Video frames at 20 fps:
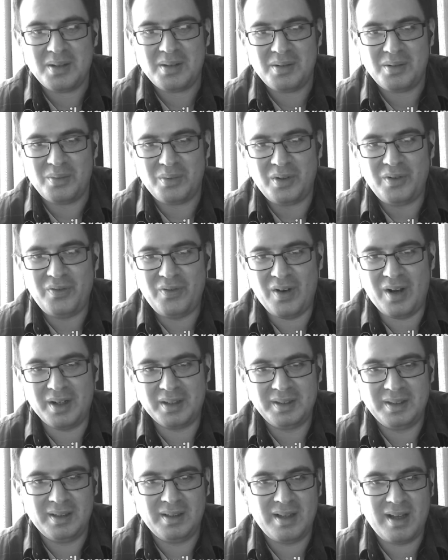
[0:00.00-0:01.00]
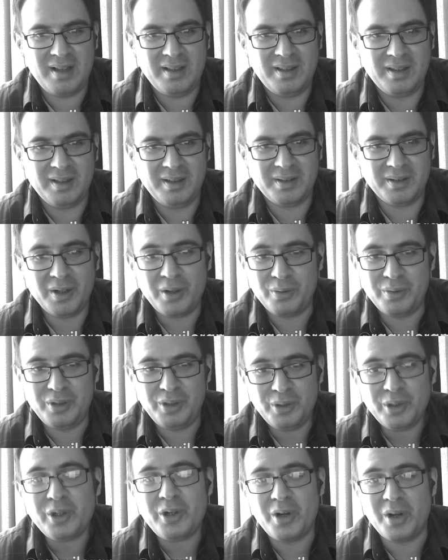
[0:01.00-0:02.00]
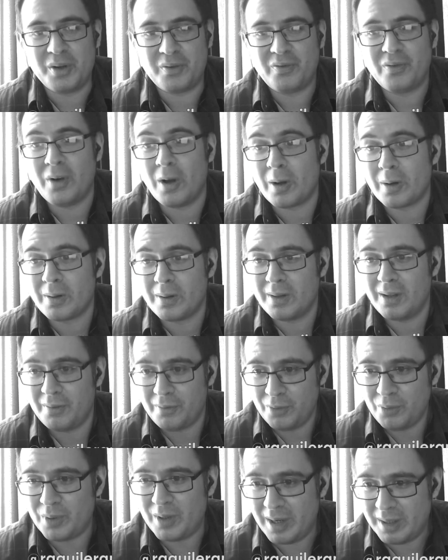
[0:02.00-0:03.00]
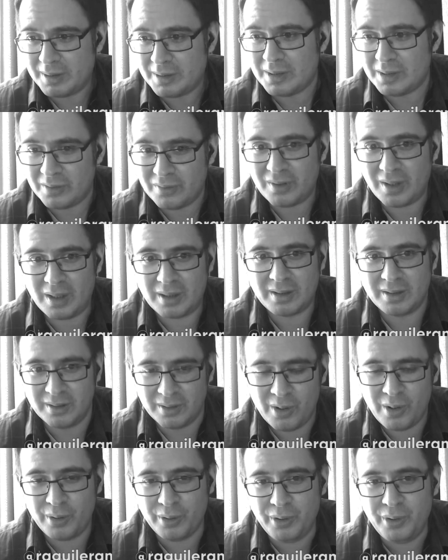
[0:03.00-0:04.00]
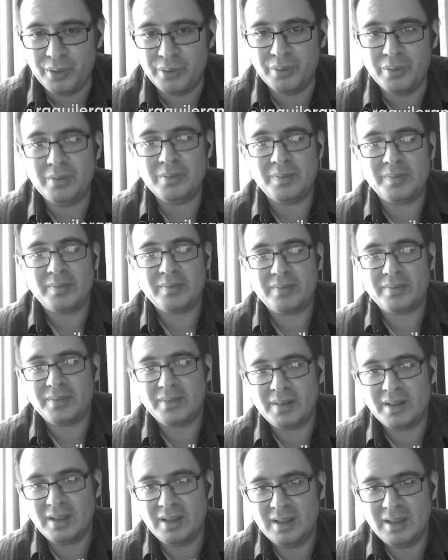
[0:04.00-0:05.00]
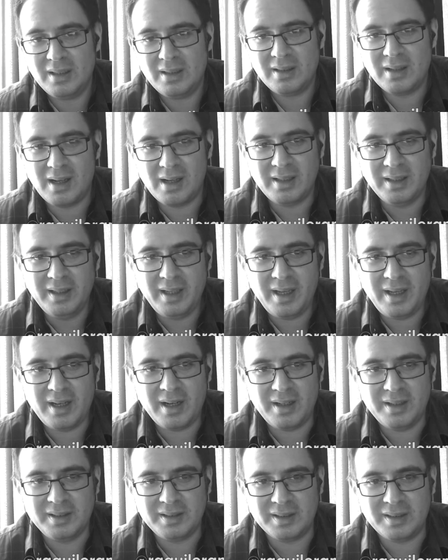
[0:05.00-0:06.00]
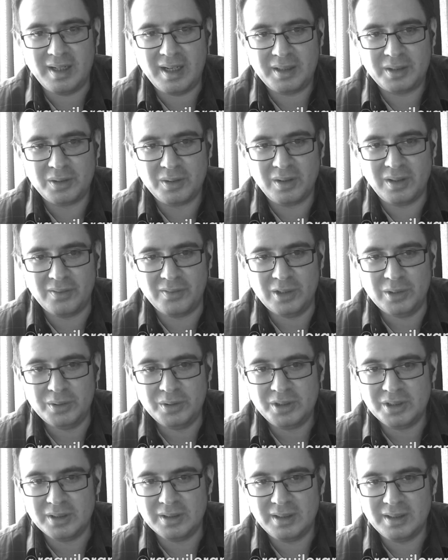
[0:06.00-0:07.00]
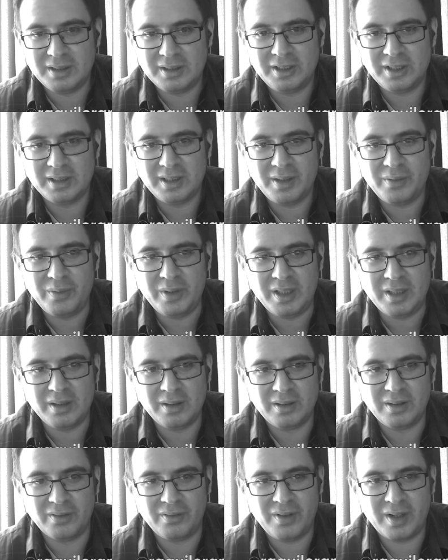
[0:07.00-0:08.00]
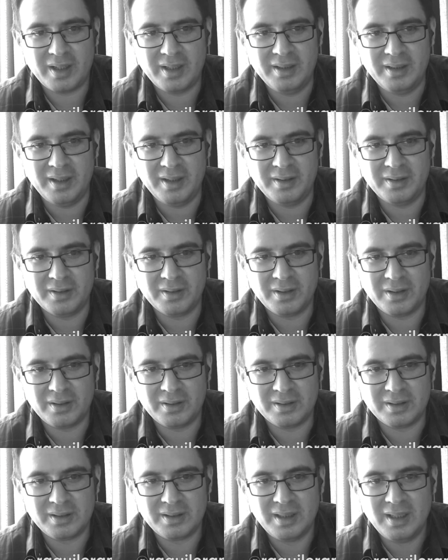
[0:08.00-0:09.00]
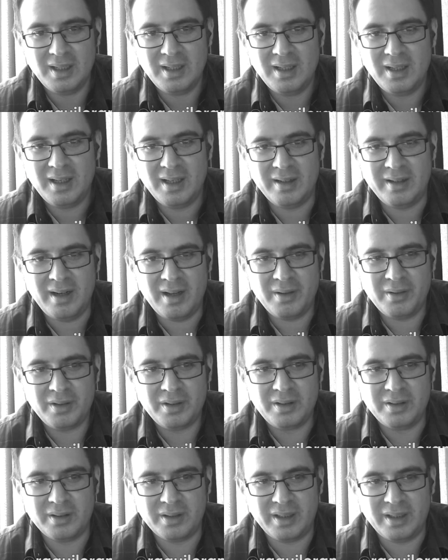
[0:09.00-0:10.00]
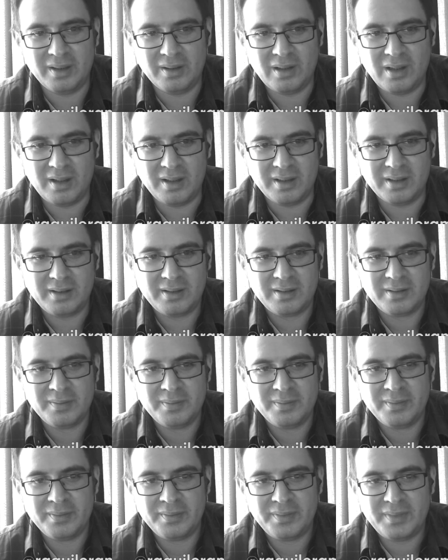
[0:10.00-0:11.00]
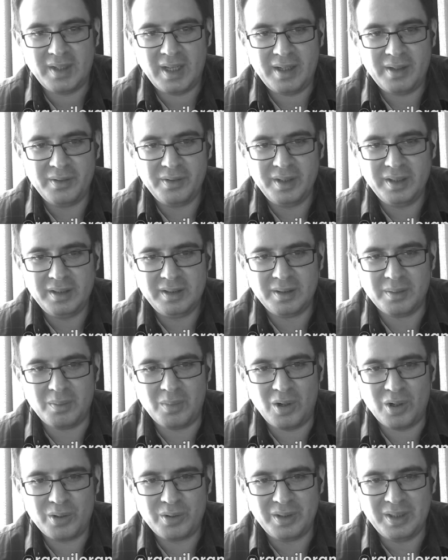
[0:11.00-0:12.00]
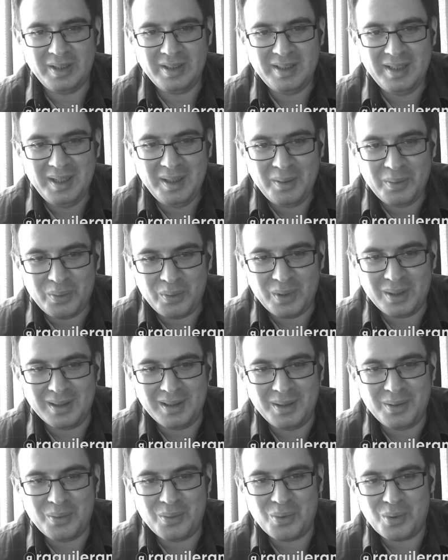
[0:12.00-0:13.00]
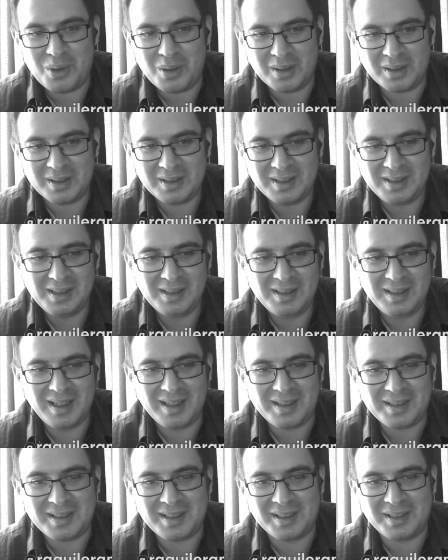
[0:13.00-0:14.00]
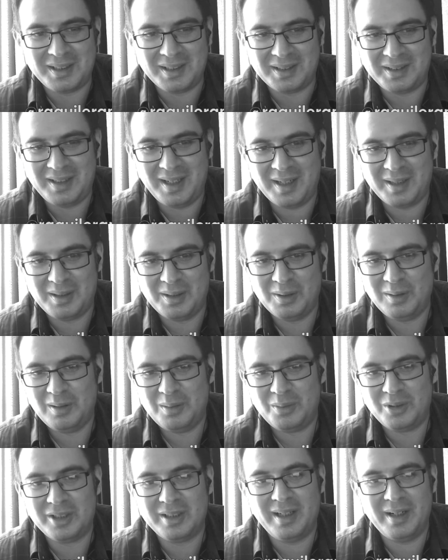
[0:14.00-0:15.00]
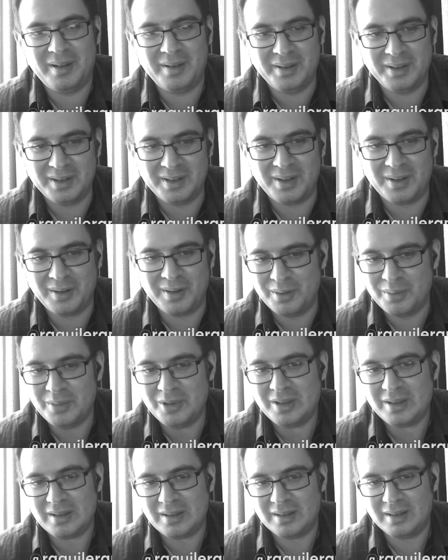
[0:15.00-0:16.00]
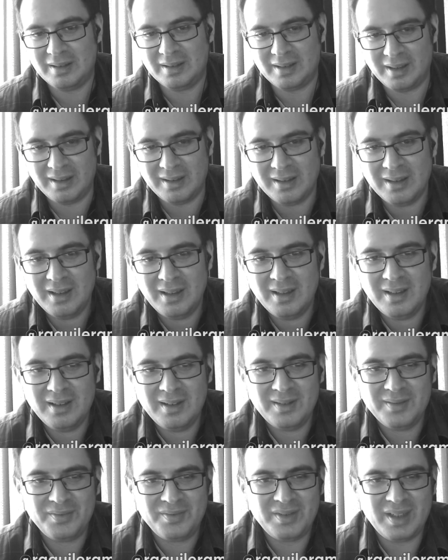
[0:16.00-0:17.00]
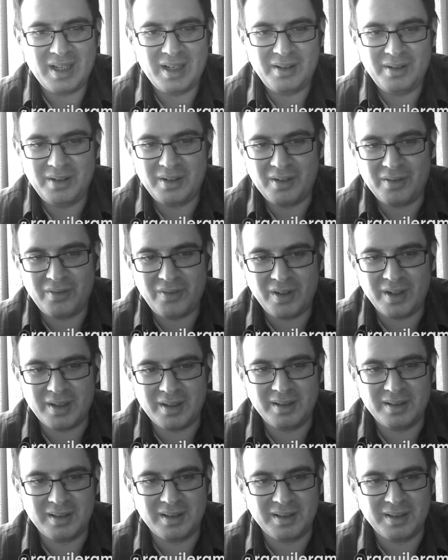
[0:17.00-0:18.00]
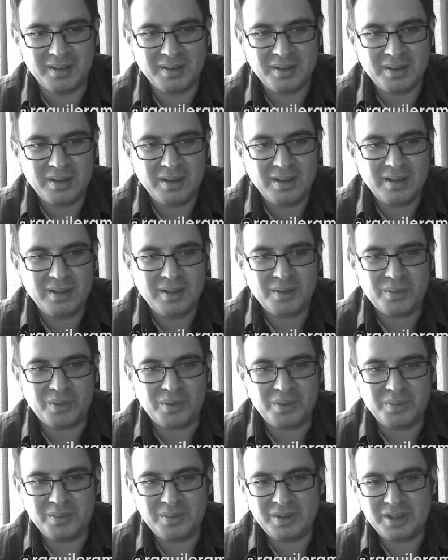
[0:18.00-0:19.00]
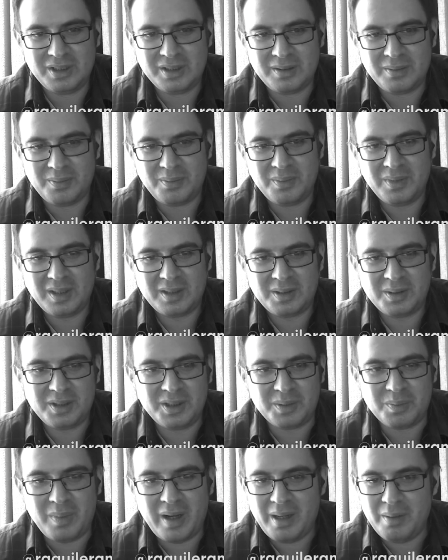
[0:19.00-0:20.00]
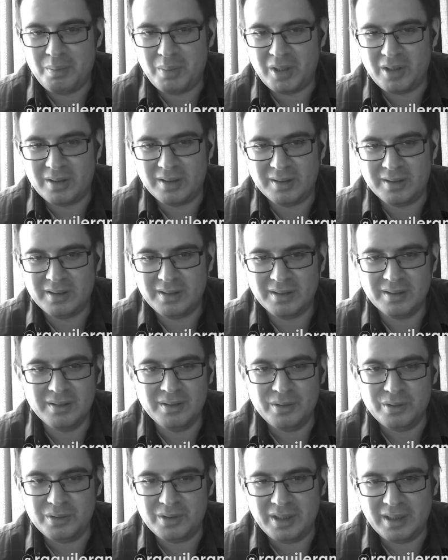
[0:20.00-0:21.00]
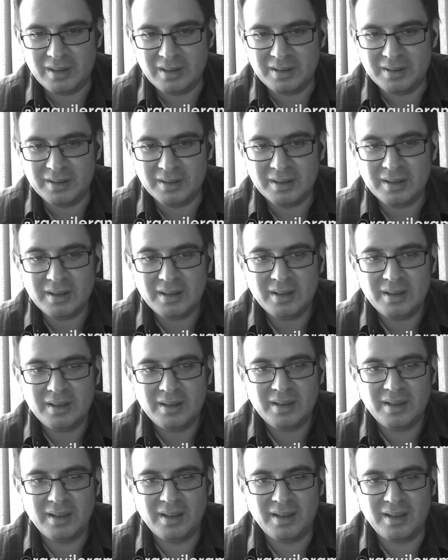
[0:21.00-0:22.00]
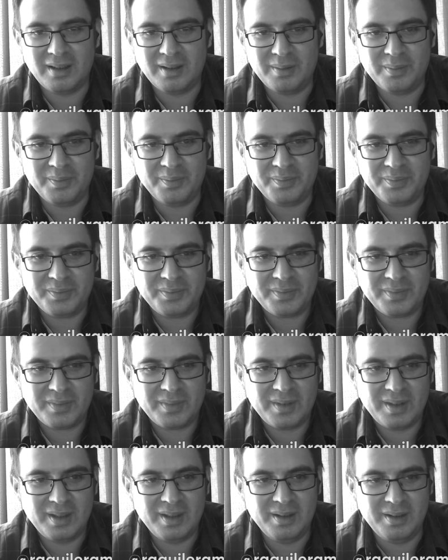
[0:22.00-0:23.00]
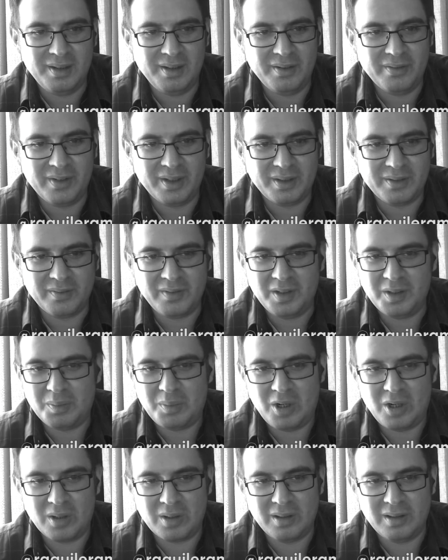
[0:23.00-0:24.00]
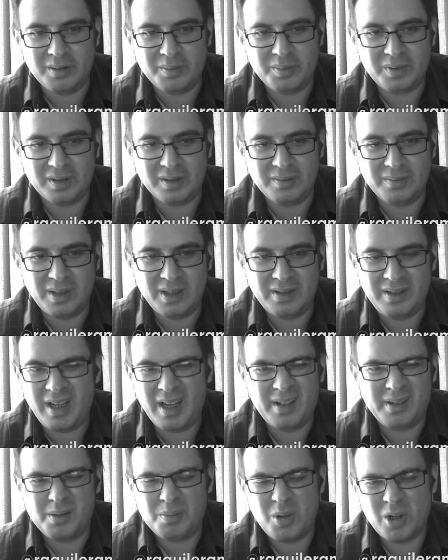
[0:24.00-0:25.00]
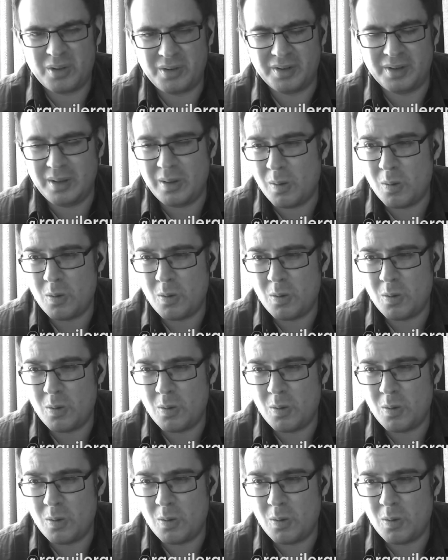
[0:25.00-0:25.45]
We're fucked. I think, no, you're not fucked. Everyone else is fucked, not you. I think AI is the natural evolution. It's just like we killed the fucking Neanderthals, and now they're going to kill us. I don't think democracy really works. This is like such a techno-libertarian argument. Like, yeah, fuck it. Like, let's just buy bunkers in New Zealand in the event of the apocalypse. And yeah, democracy,